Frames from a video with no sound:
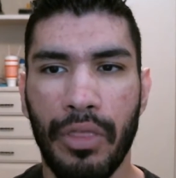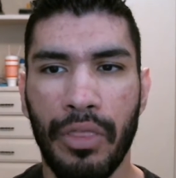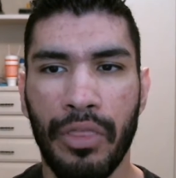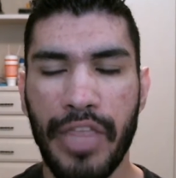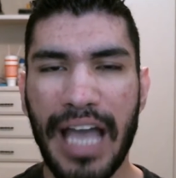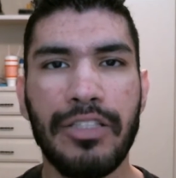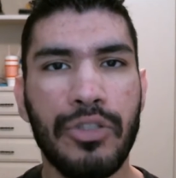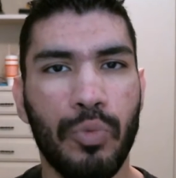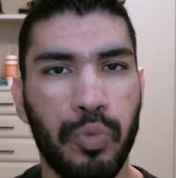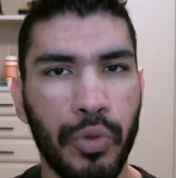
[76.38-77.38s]

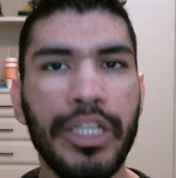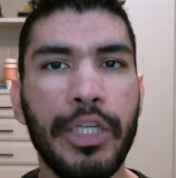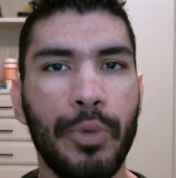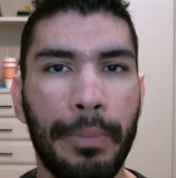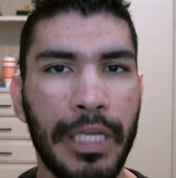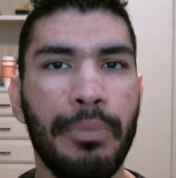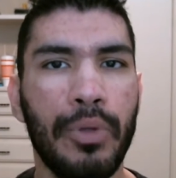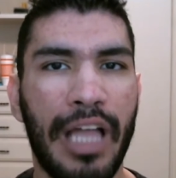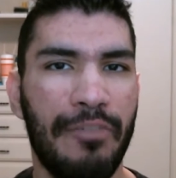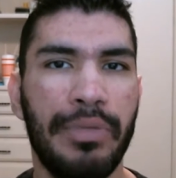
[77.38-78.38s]
that's really what people
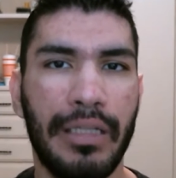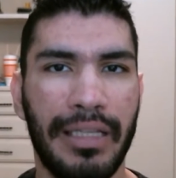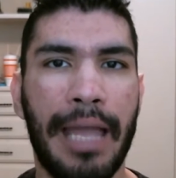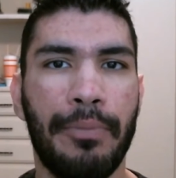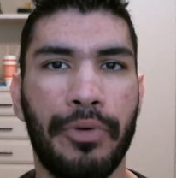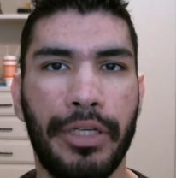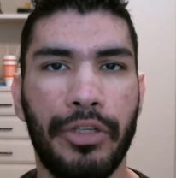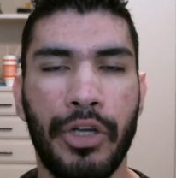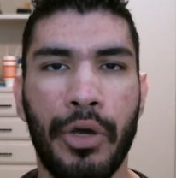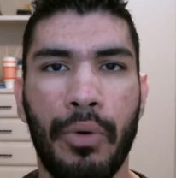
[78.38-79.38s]
have been clamoring,
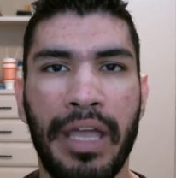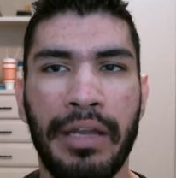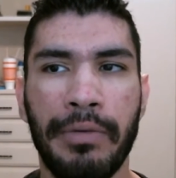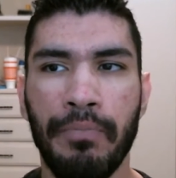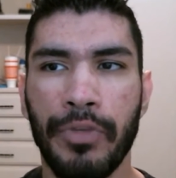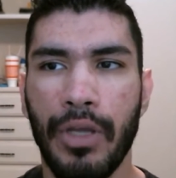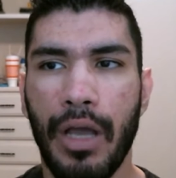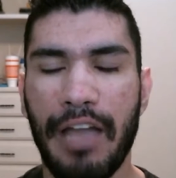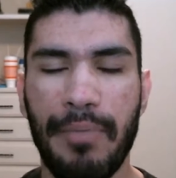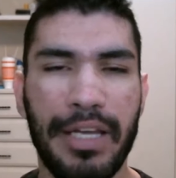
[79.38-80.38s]
and
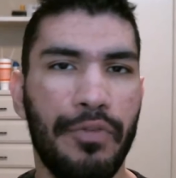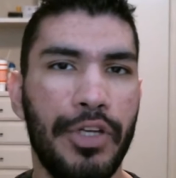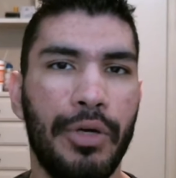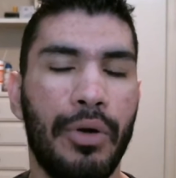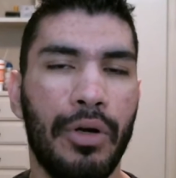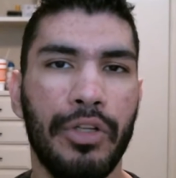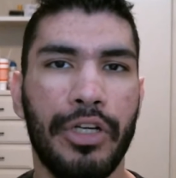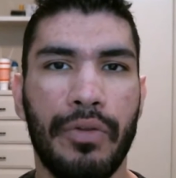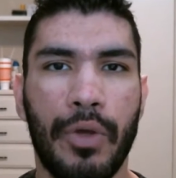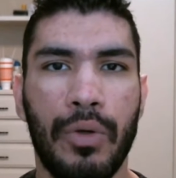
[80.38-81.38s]
I made a video
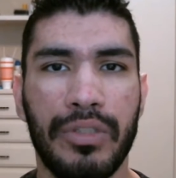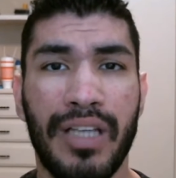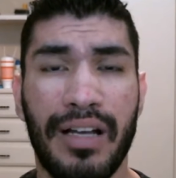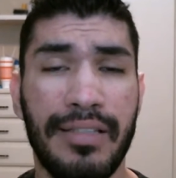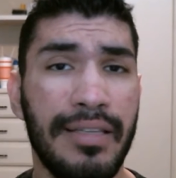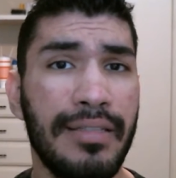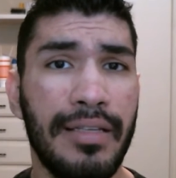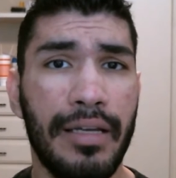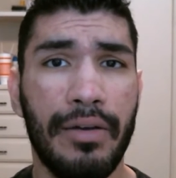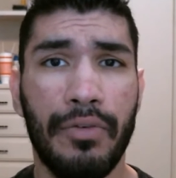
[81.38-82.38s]
earlier on the whole
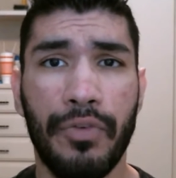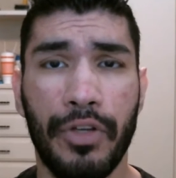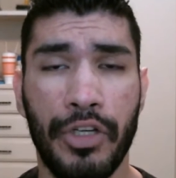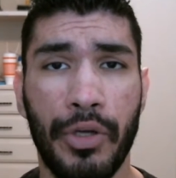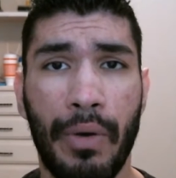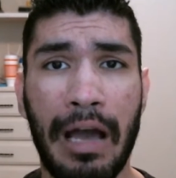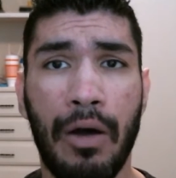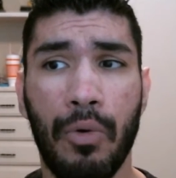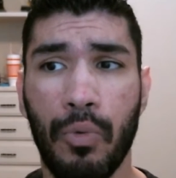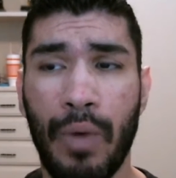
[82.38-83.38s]
toxicity of,
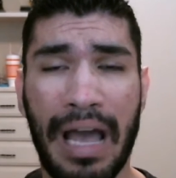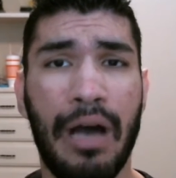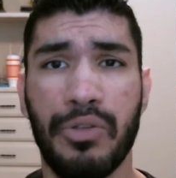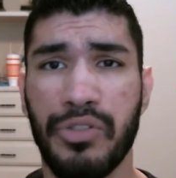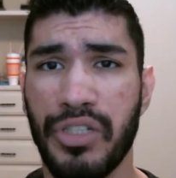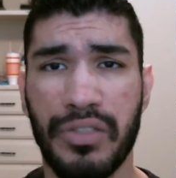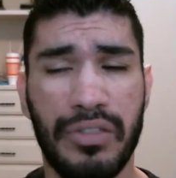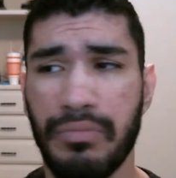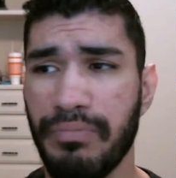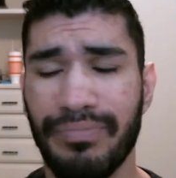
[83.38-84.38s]
how WoW is
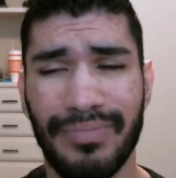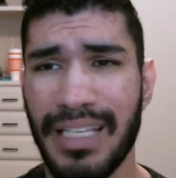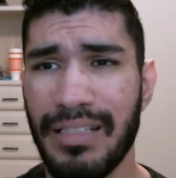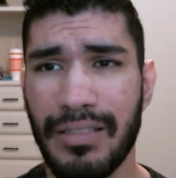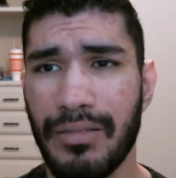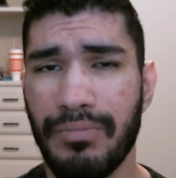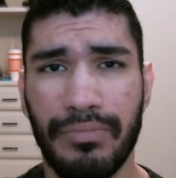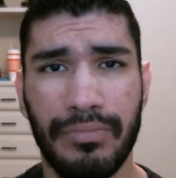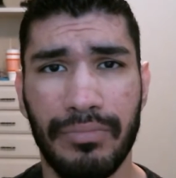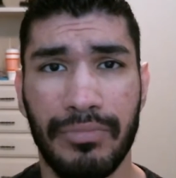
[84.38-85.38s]
just, it's
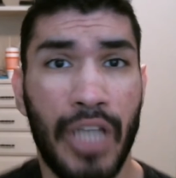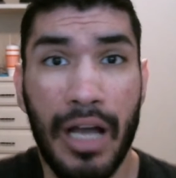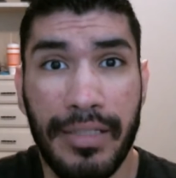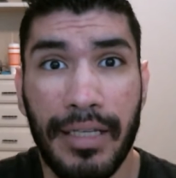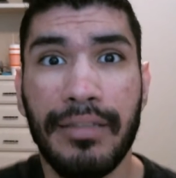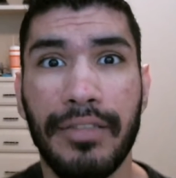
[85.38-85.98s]
toxic,